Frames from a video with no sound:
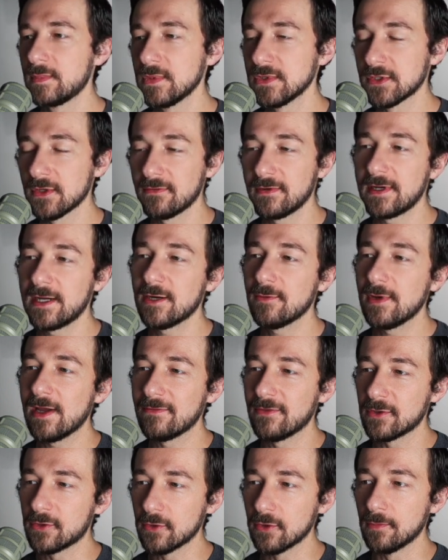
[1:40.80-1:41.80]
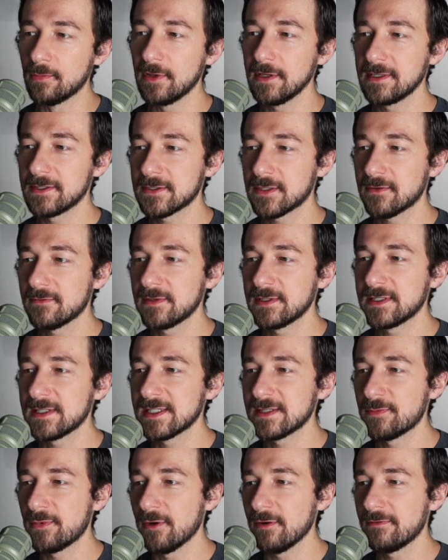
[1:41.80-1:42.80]
So over here we have the Google Play
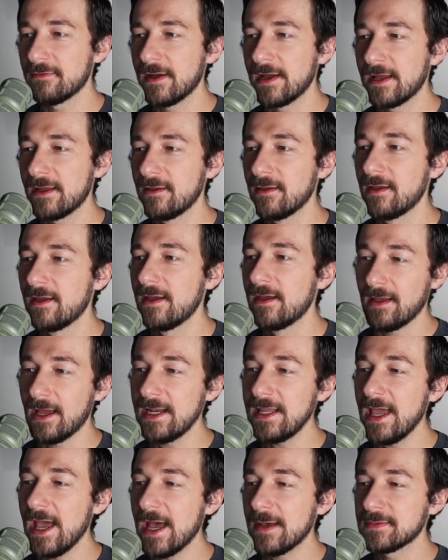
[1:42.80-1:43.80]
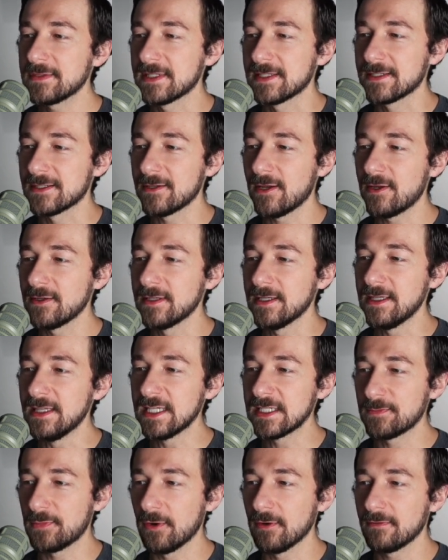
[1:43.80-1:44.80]
Services profile. Any apps installed in
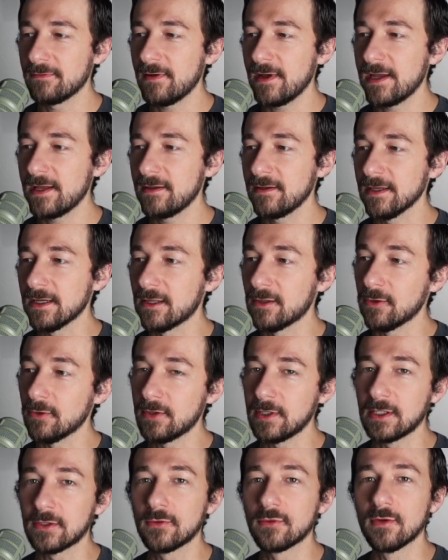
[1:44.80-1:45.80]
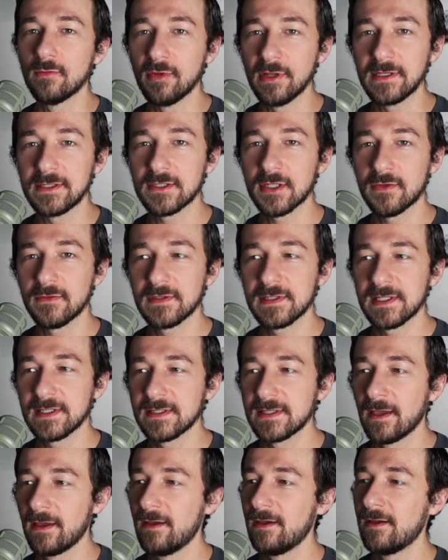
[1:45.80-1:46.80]
this profile, including Google Play
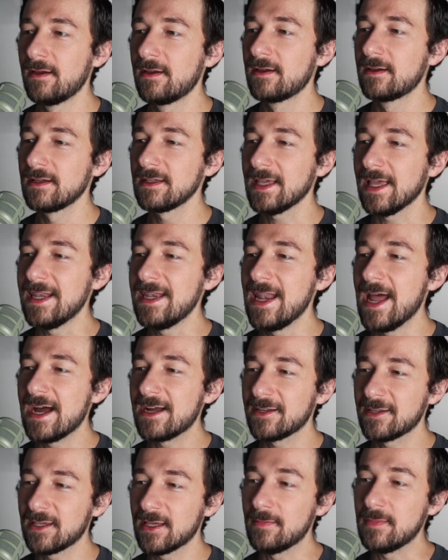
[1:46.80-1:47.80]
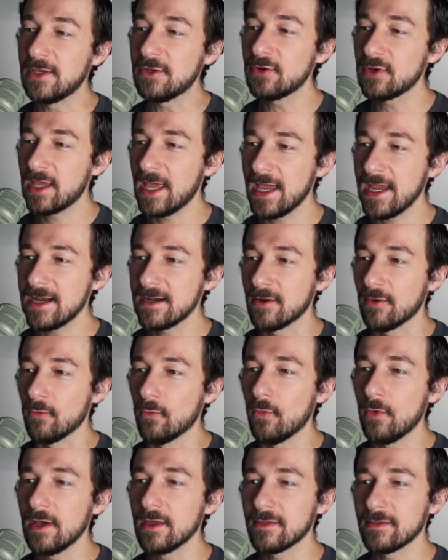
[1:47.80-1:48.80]
Services, cannot communicate
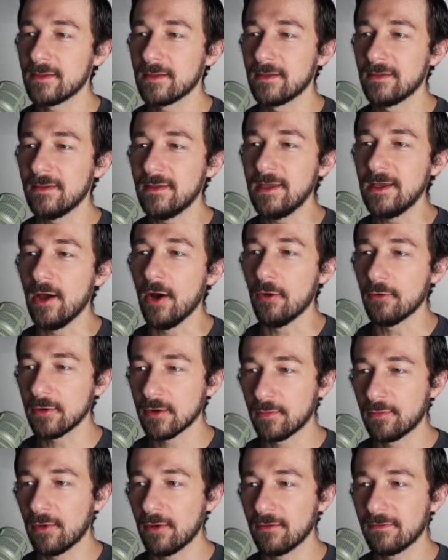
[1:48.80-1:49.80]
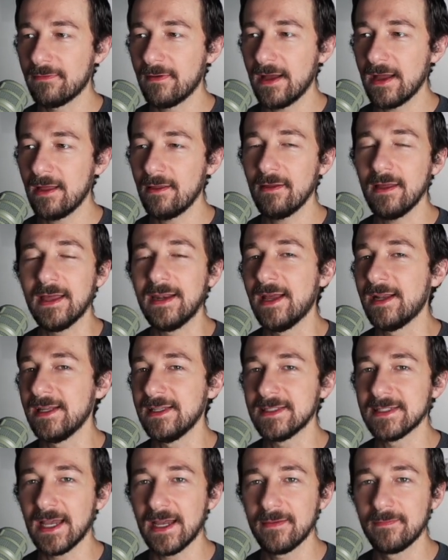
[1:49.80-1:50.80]
with the owner profile at any
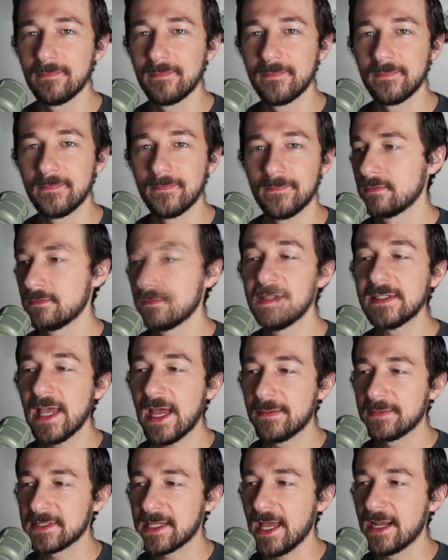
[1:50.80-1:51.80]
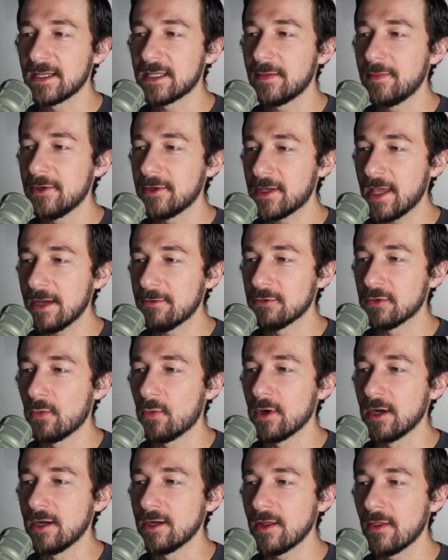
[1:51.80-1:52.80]
time. So these apps can communicate with
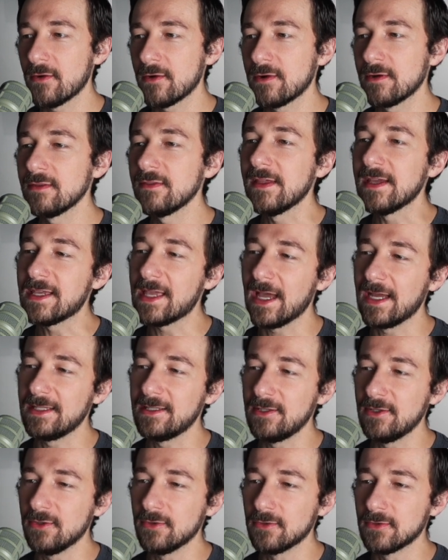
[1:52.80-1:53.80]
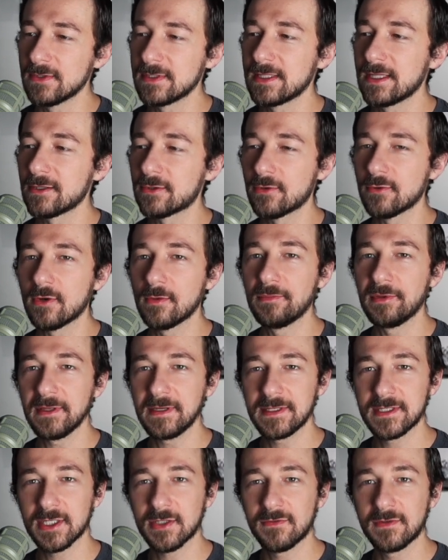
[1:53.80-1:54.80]
one another. They can use the Google
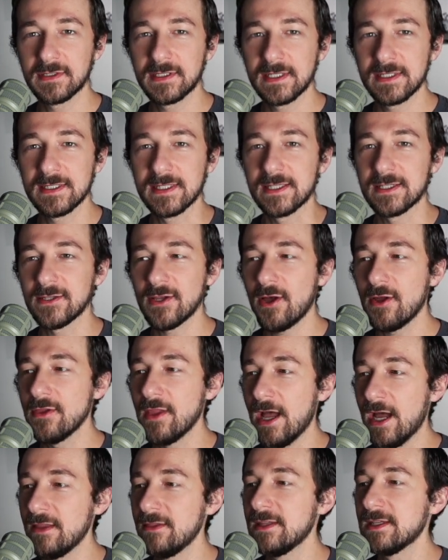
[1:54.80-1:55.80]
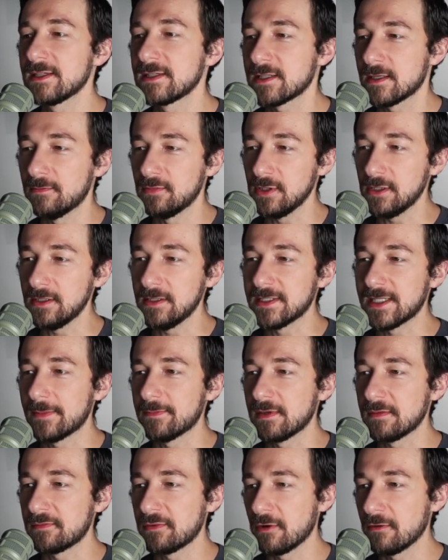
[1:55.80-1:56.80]
Play services installed on this completely
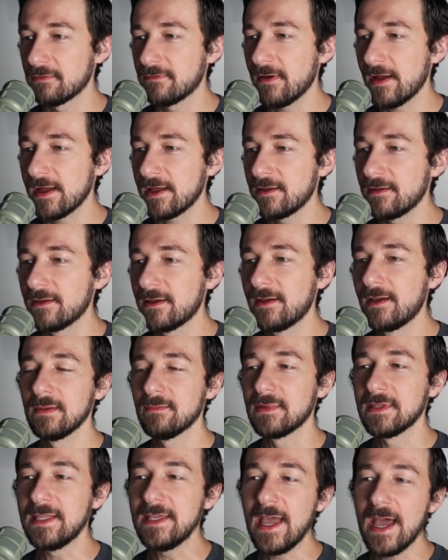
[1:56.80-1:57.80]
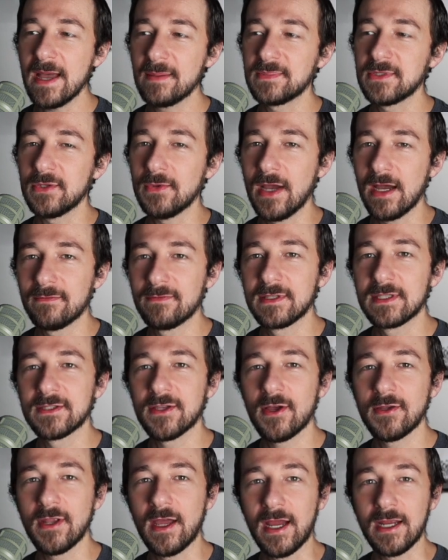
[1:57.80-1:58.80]
separate profile, but the apps you have
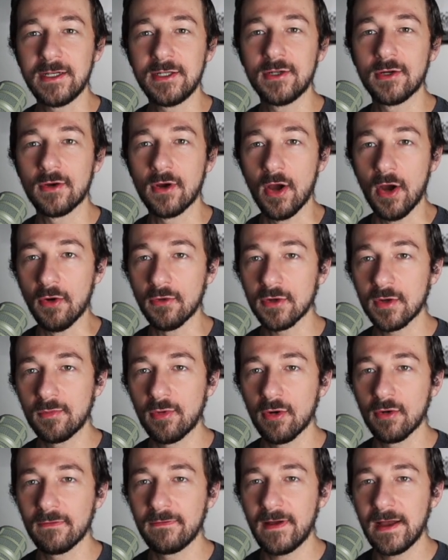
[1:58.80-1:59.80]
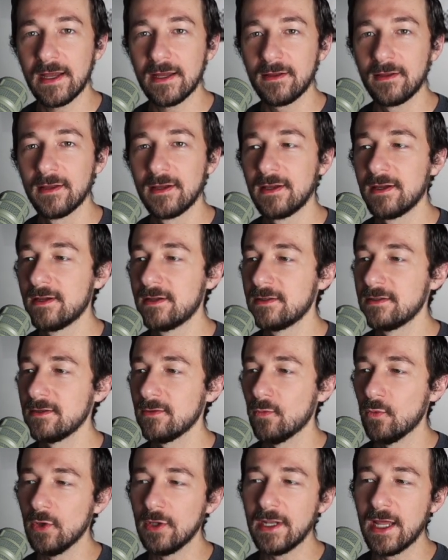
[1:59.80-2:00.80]
installed on your owner profile
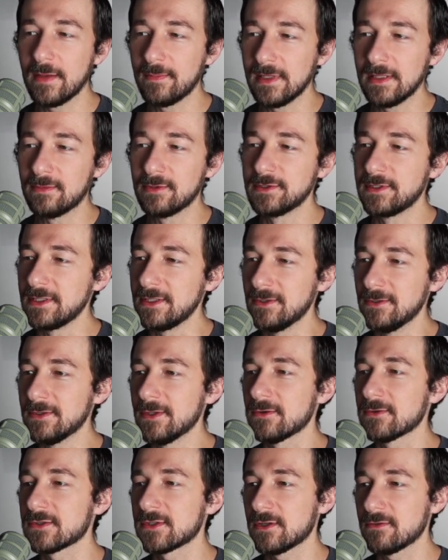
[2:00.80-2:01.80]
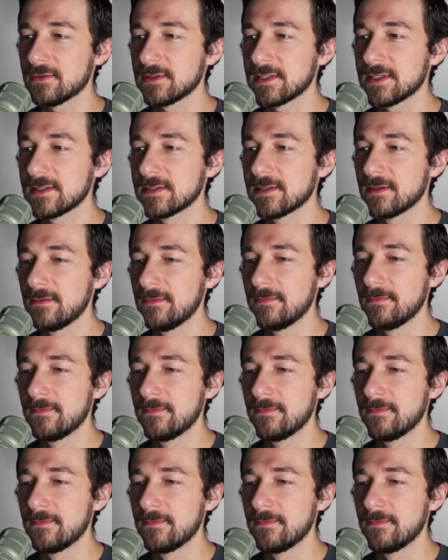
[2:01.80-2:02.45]
will not be able to use those services.